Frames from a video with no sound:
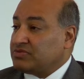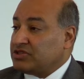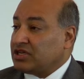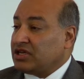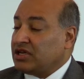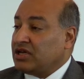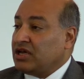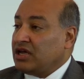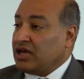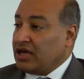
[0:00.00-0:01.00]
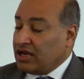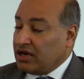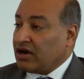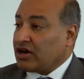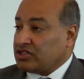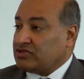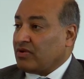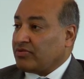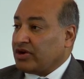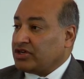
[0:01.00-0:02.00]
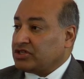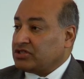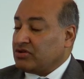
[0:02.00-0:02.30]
particularly in our countries of operation.